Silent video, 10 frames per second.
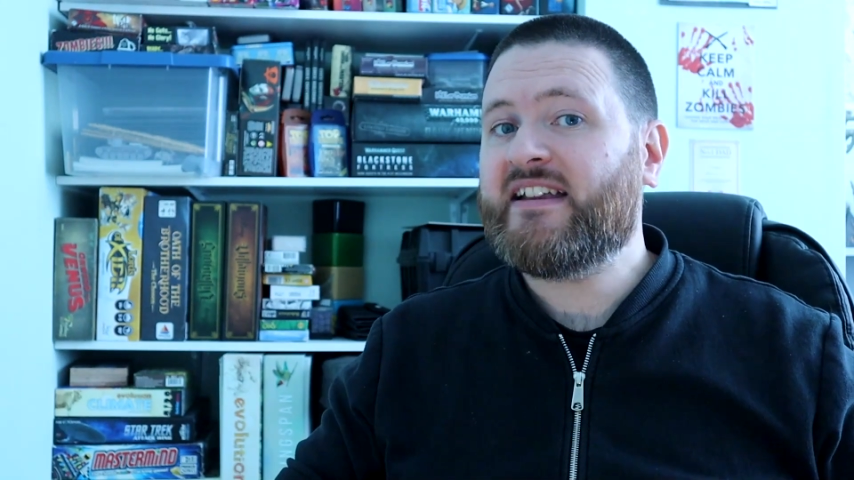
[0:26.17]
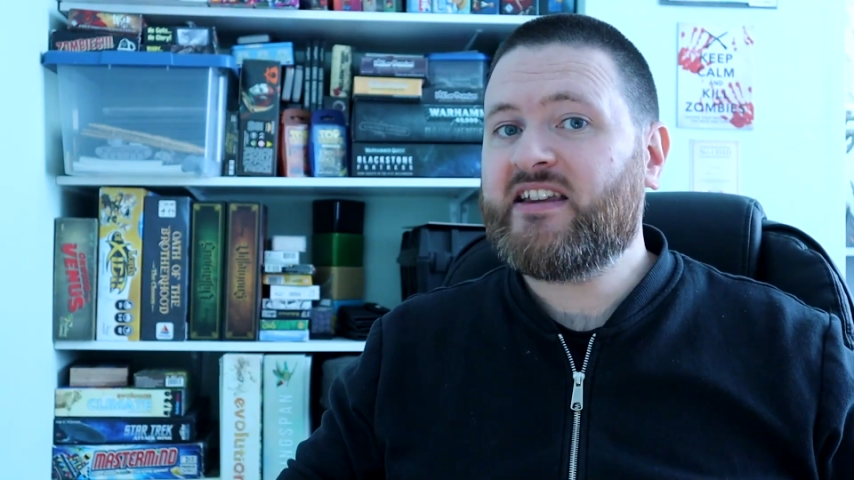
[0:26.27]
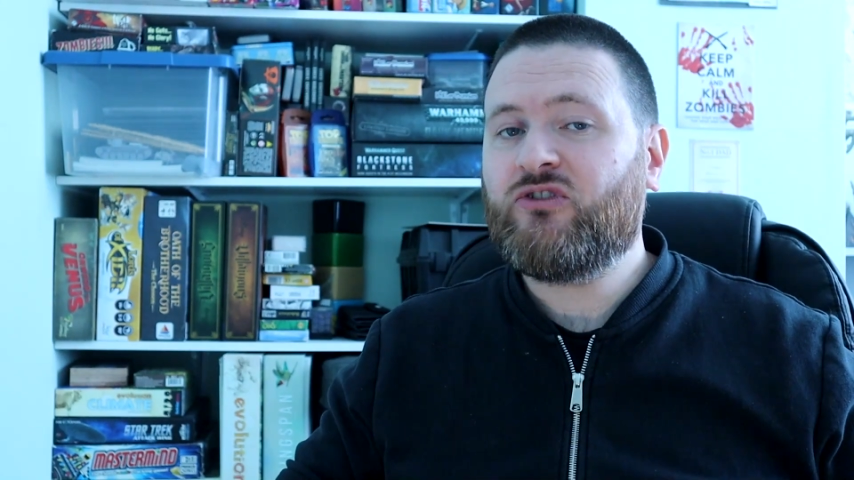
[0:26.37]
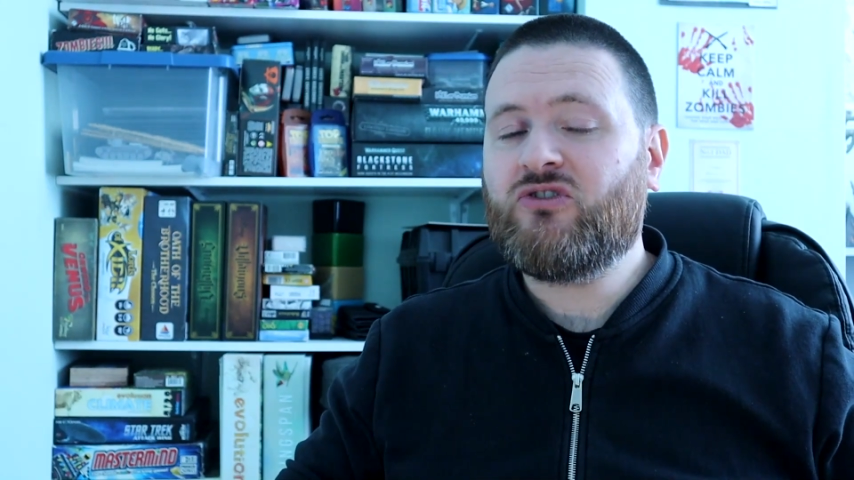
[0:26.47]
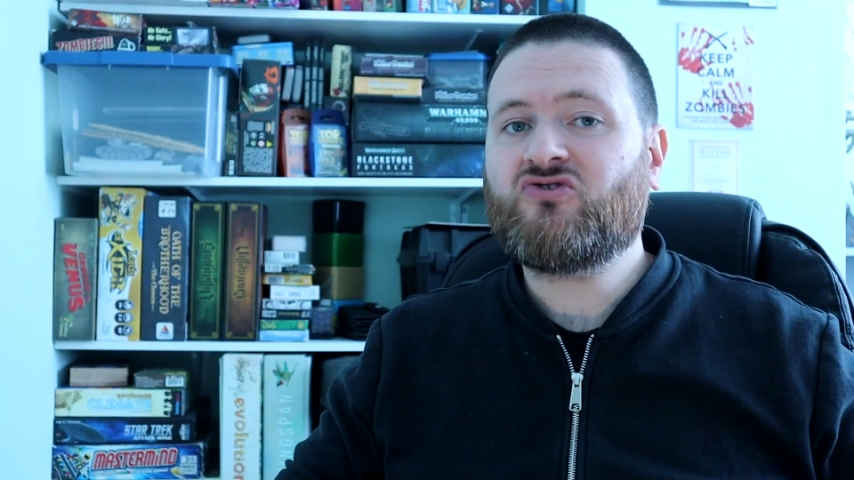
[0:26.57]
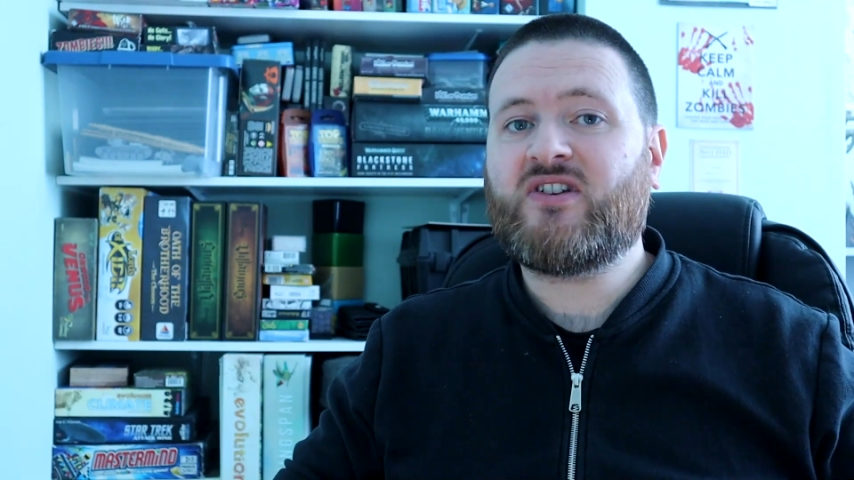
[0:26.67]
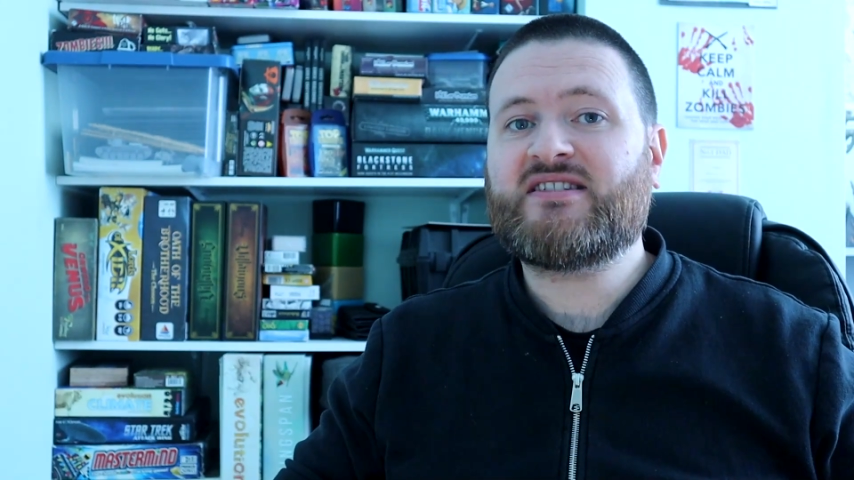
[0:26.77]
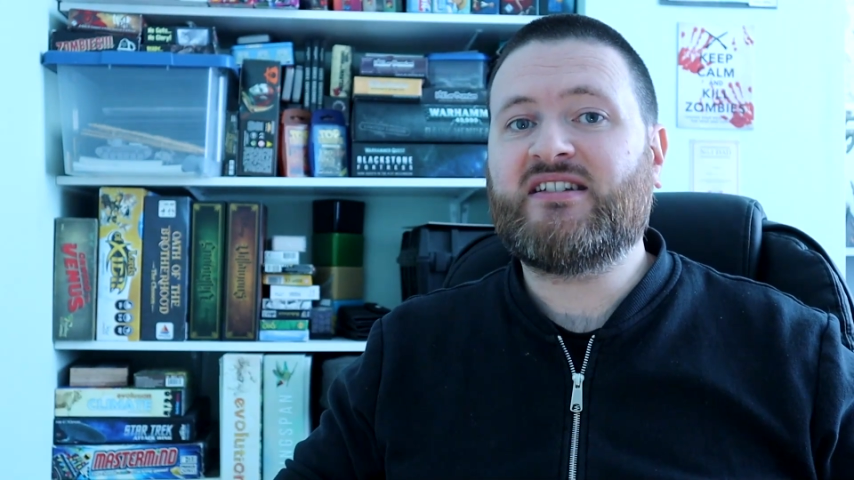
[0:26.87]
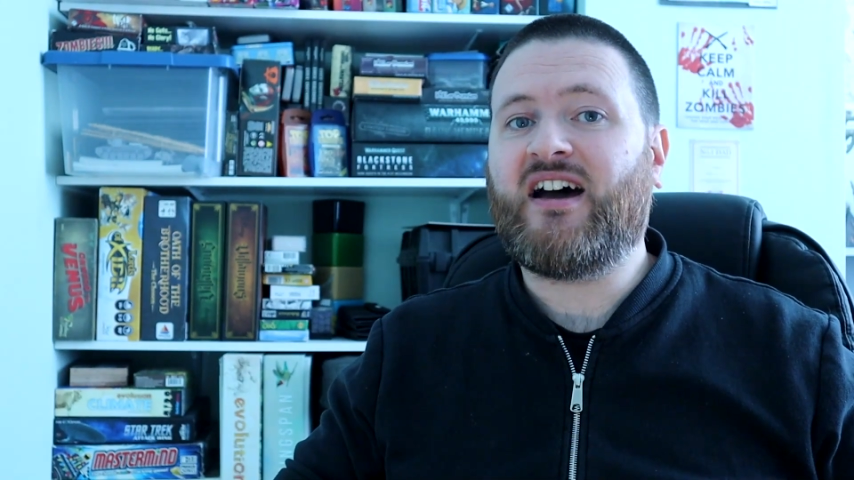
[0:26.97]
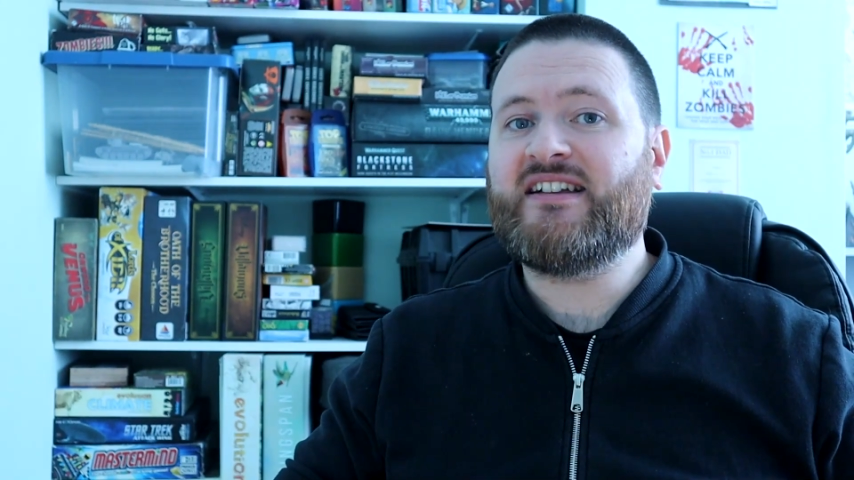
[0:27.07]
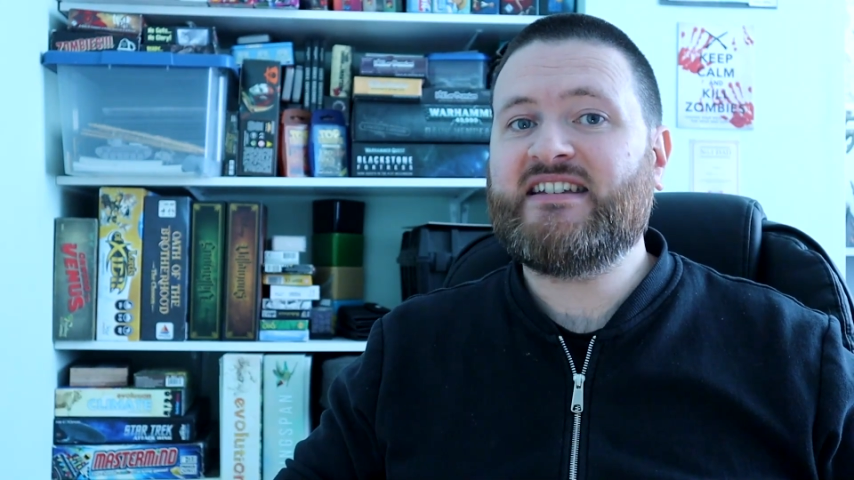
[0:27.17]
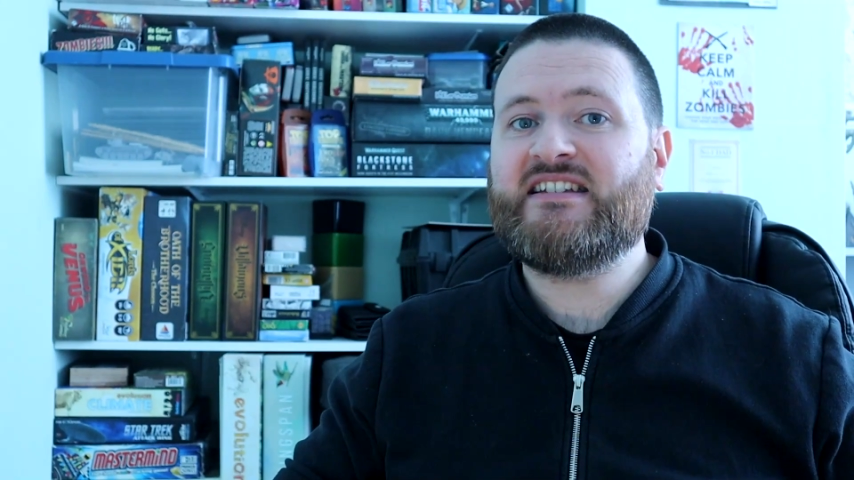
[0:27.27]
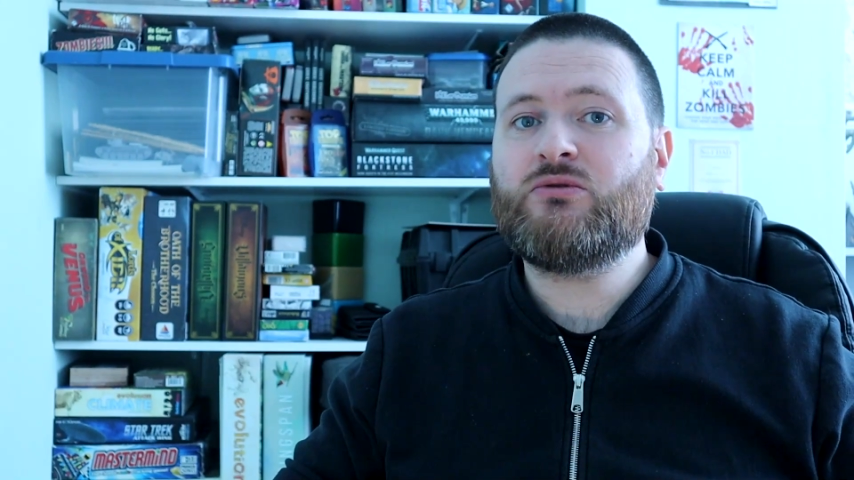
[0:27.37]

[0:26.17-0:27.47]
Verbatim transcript: and if you're interested, I did